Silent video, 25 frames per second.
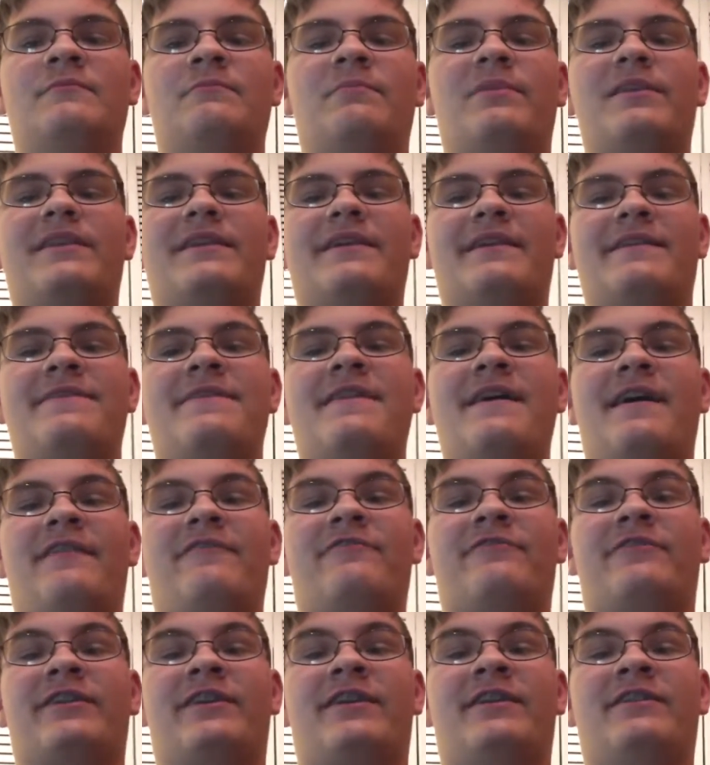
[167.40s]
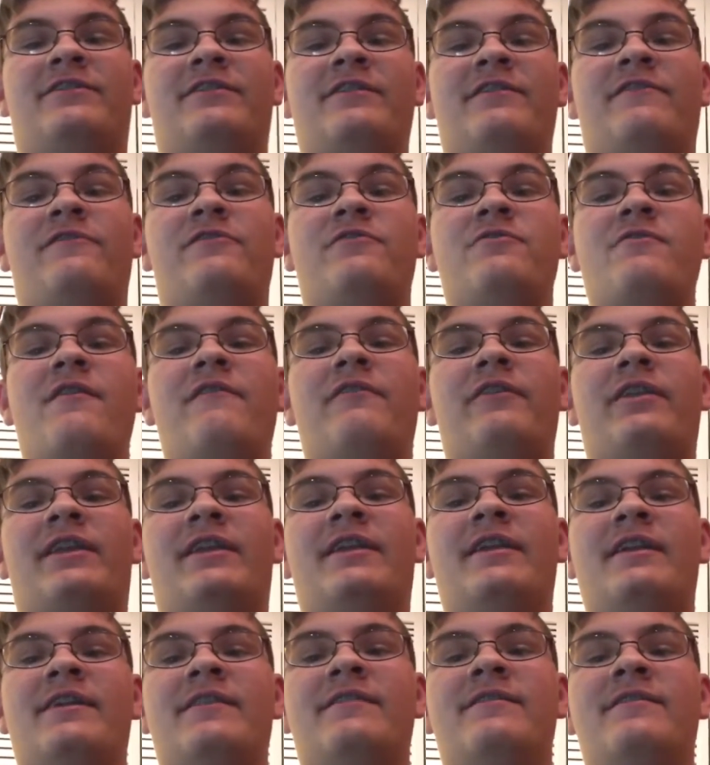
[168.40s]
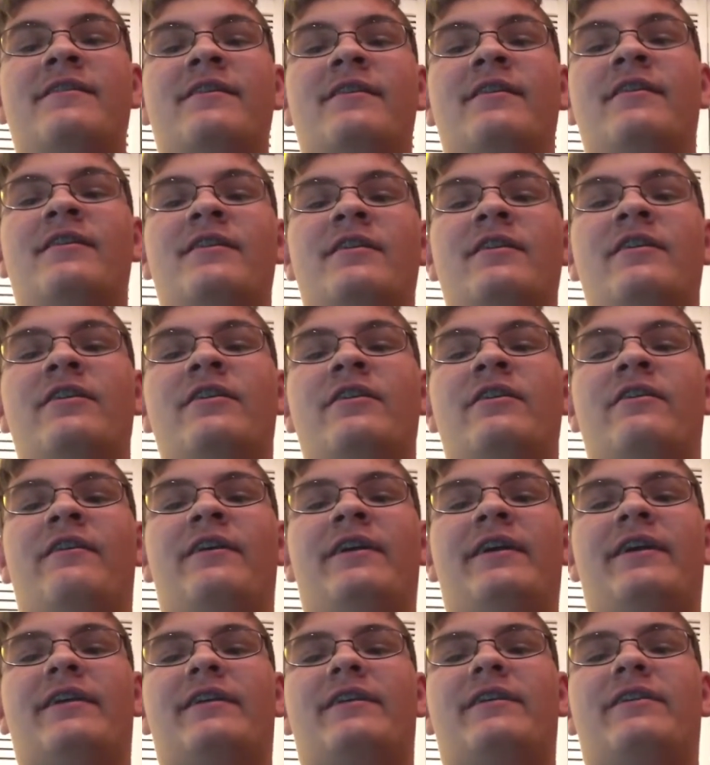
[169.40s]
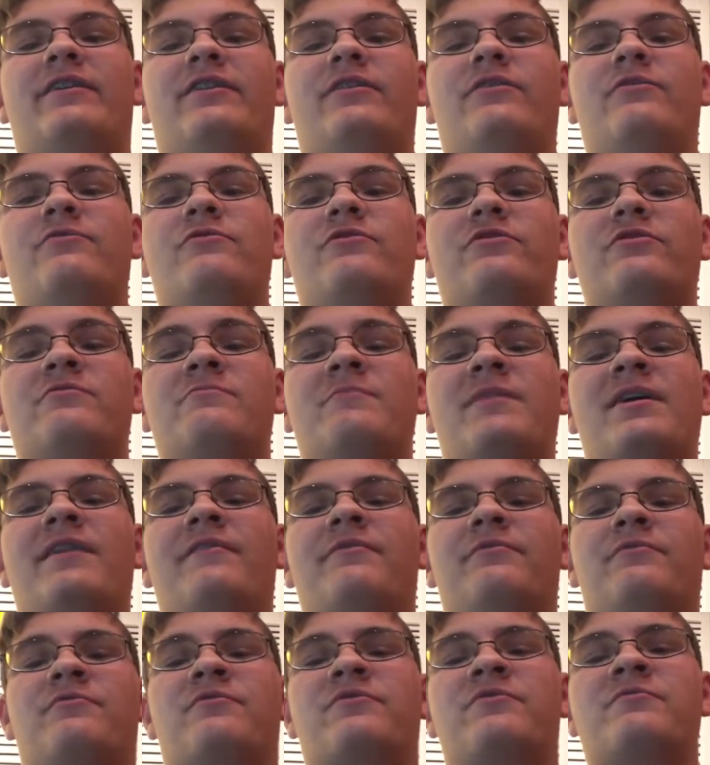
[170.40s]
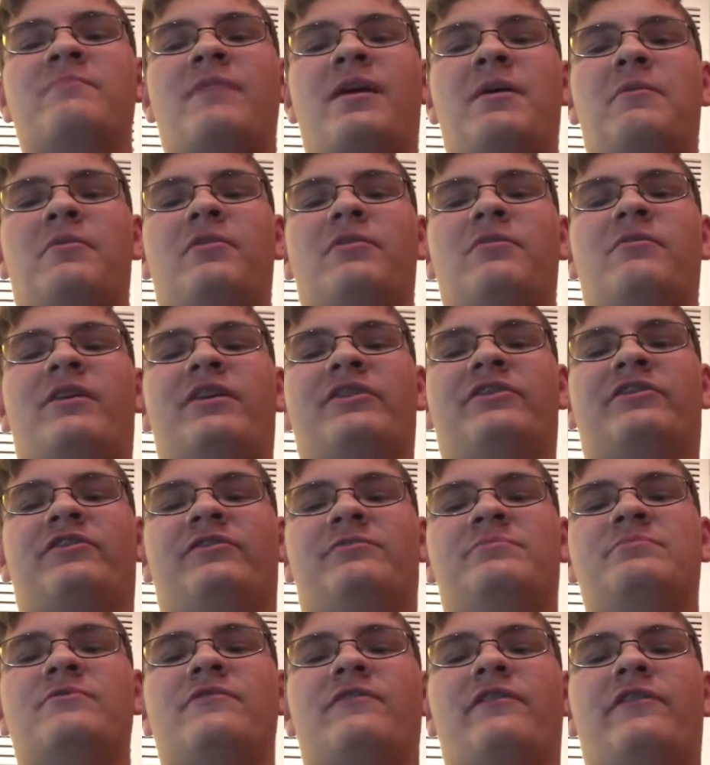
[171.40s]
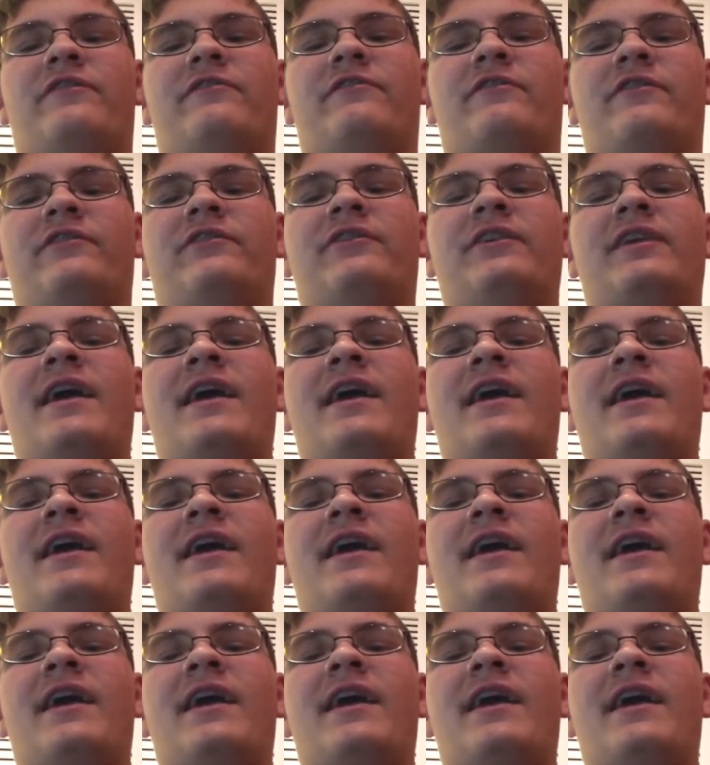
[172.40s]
If you have a kid, like you might want to watch this movie first.